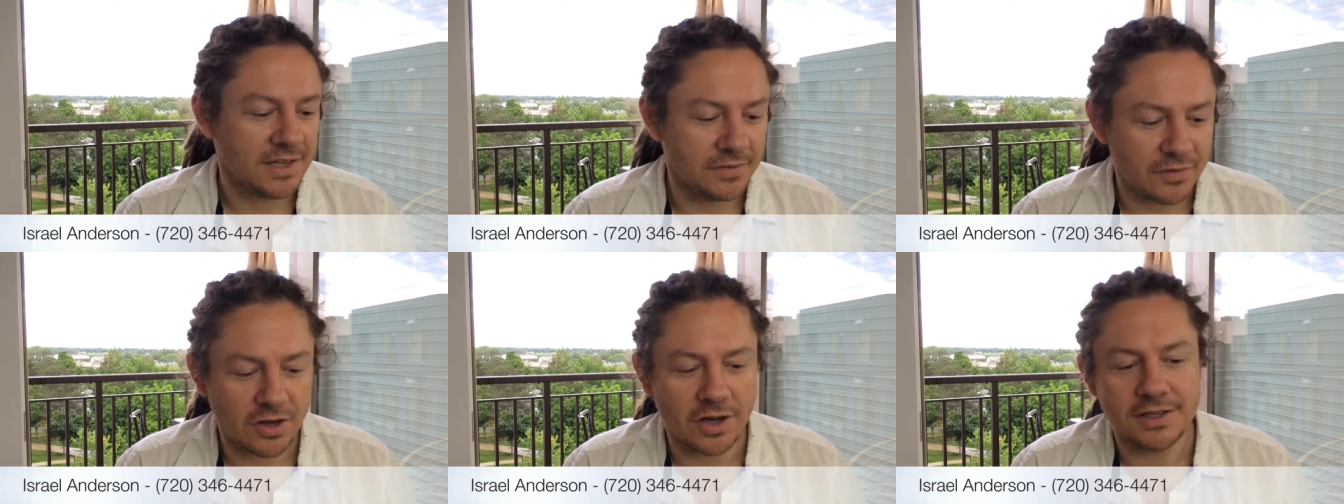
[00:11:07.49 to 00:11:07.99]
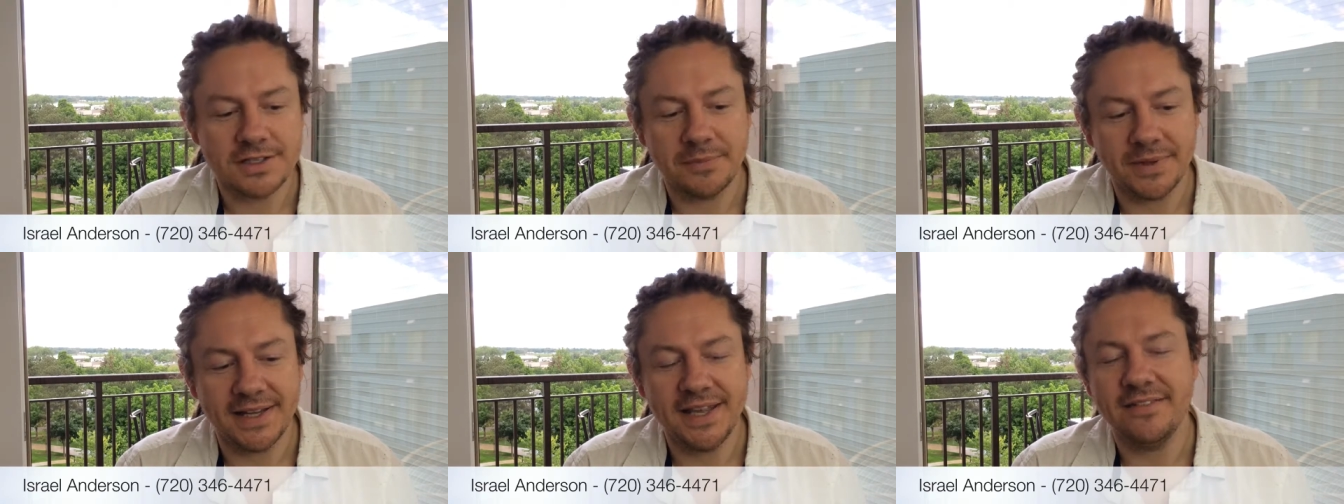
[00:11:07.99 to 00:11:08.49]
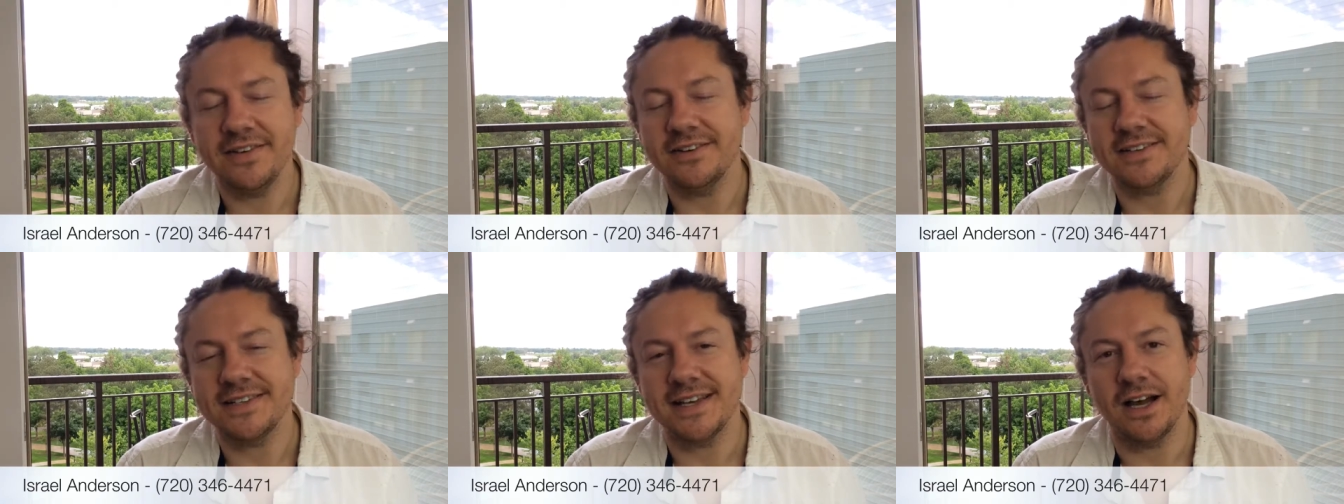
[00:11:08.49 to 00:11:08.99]
You've got to believe in
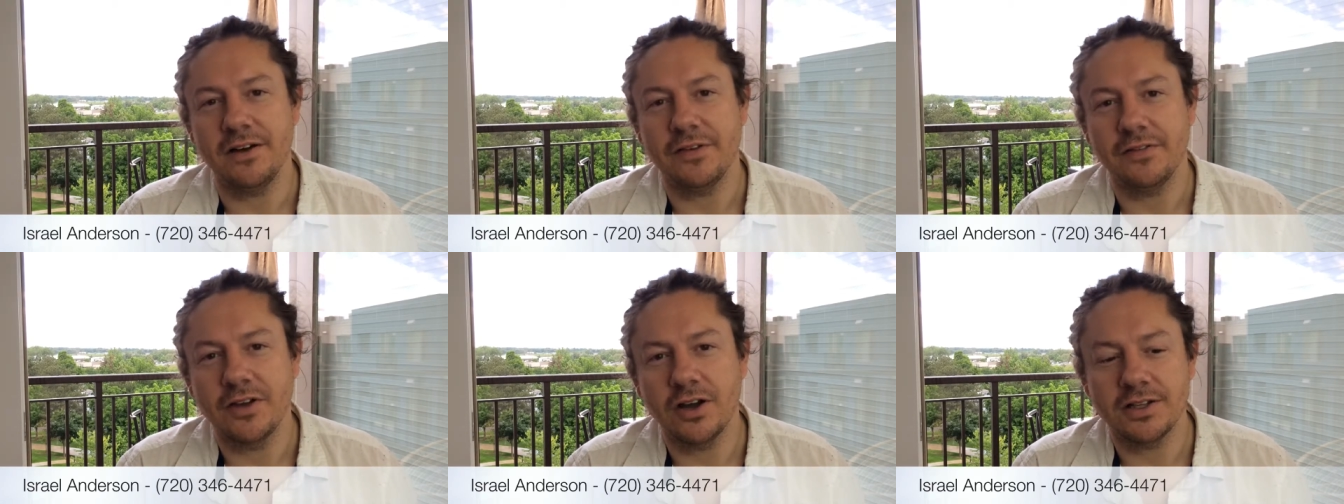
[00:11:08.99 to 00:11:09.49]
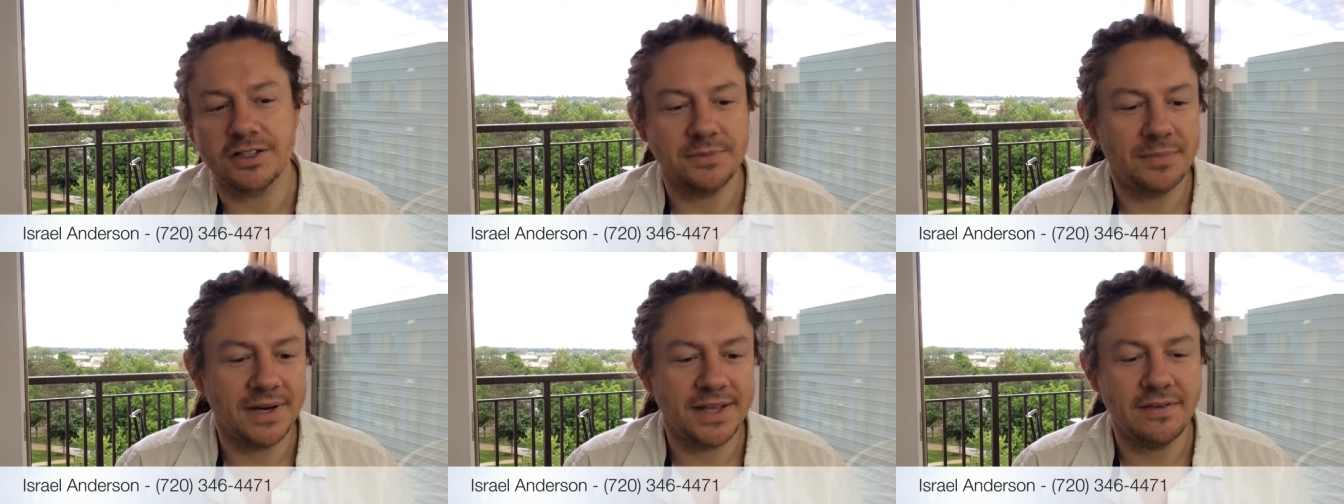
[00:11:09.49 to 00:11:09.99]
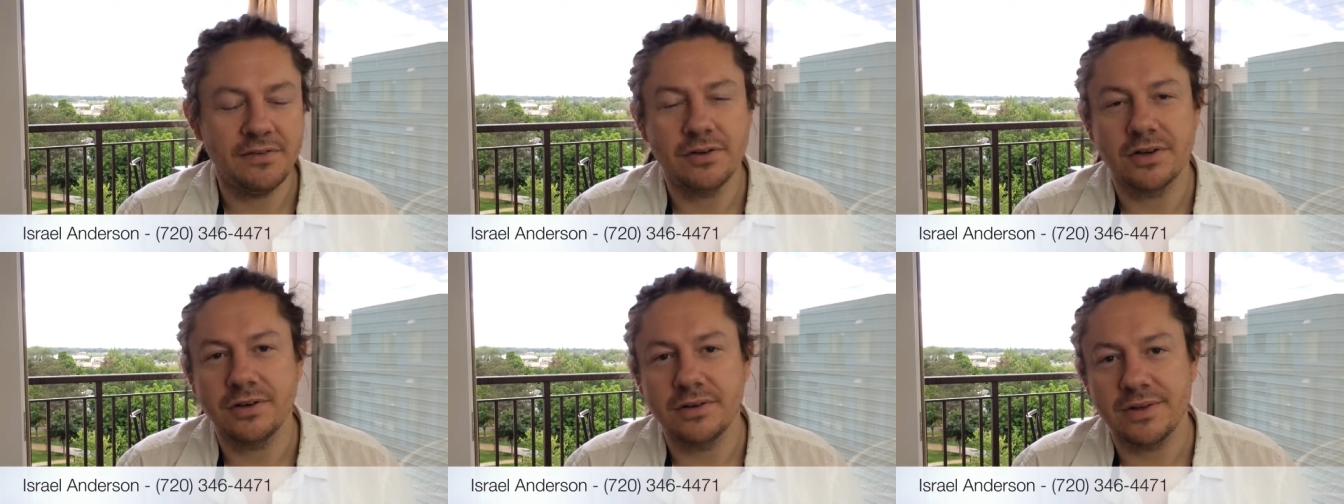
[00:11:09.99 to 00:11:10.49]
yourself. You've got to believe you
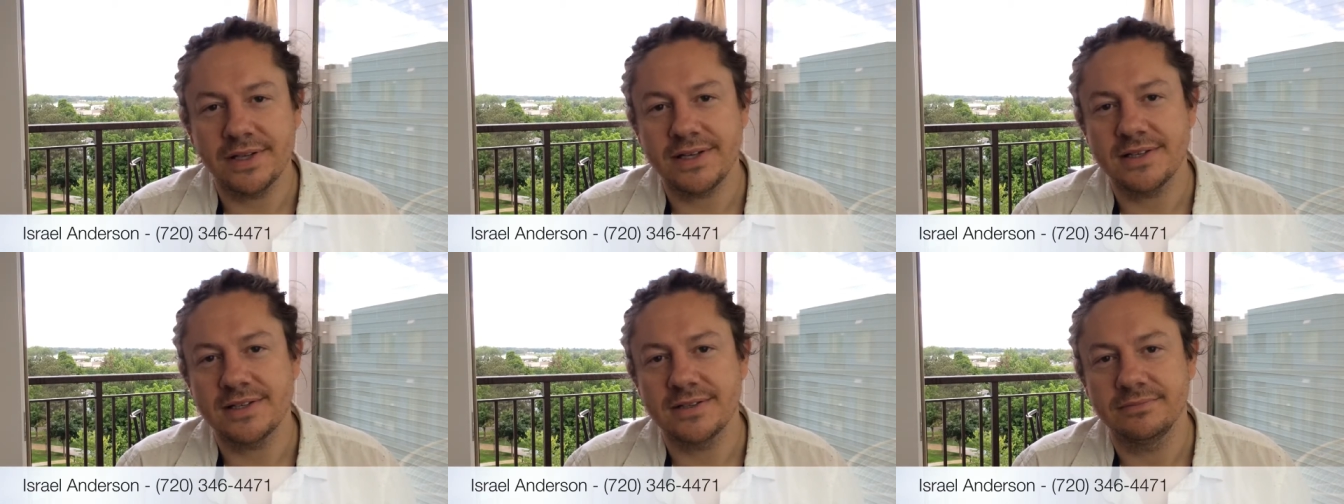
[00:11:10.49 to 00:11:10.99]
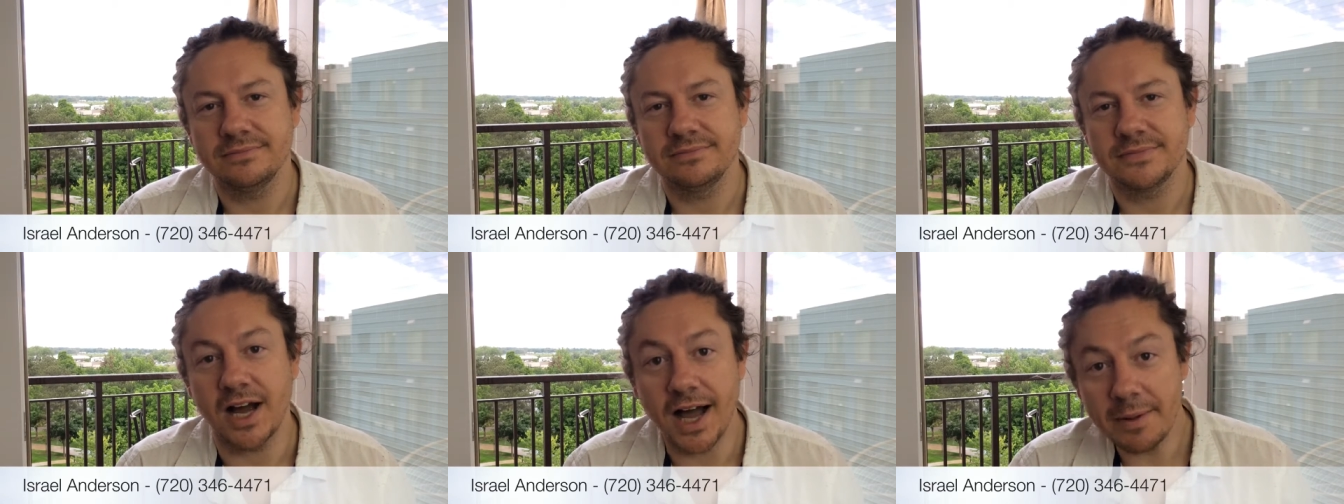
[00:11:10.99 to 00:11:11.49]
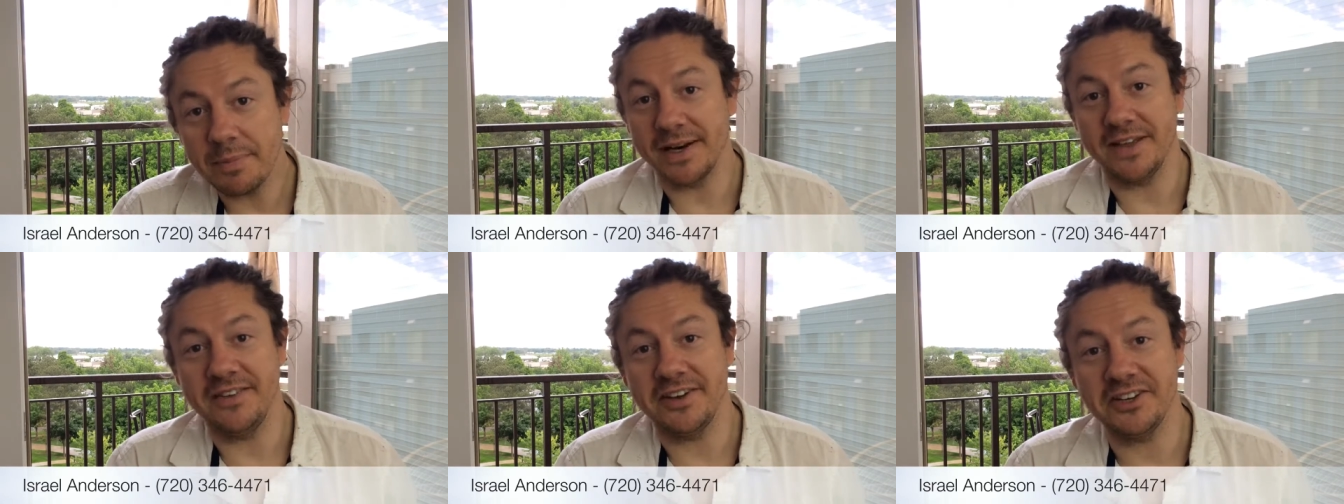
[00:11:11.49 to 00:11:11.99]
can do this. I
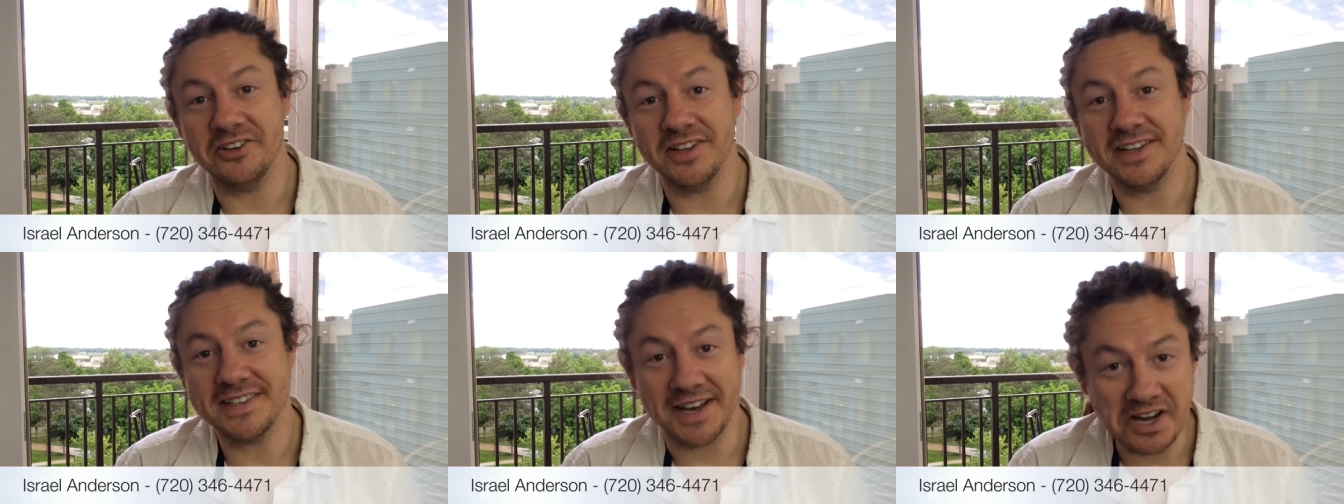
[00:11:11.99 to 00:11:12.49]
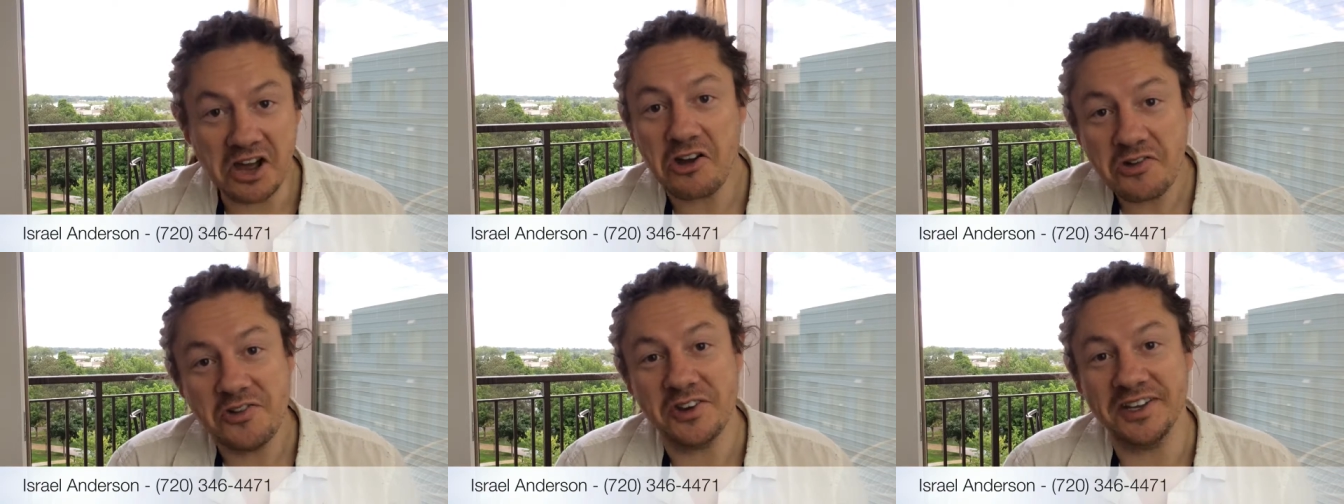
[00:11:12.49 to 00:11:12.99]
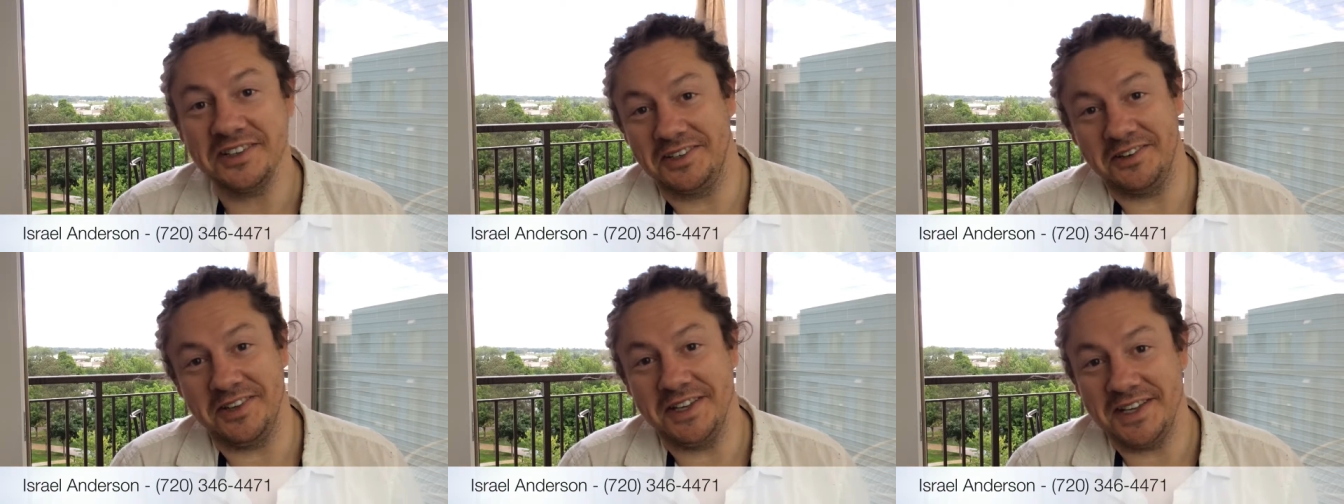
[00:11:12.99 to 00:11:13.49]
believe you can do this. I know you can
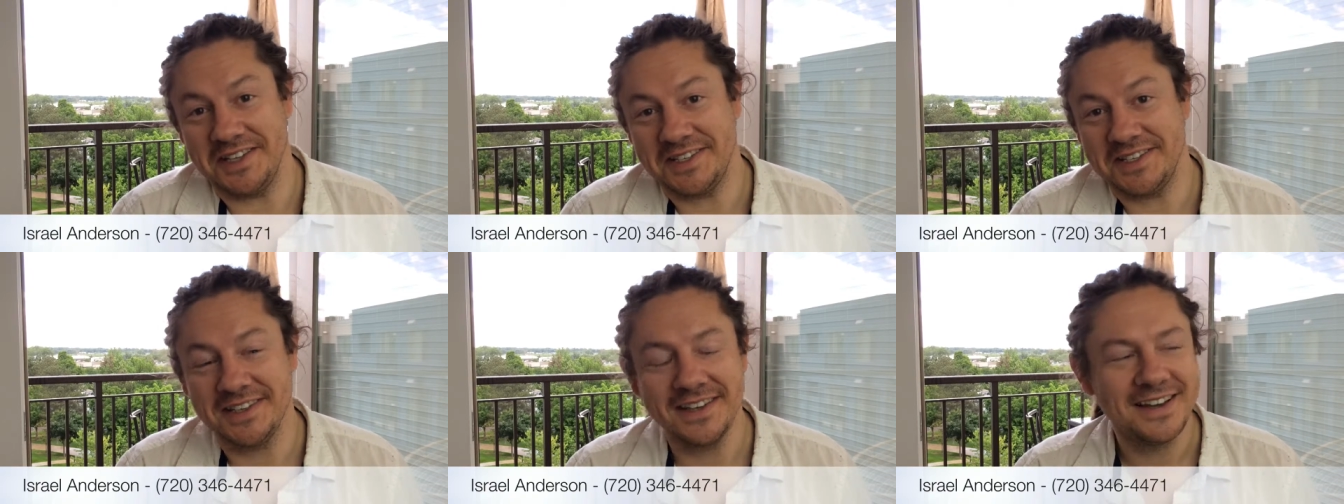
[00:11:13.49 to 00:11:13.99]
do this.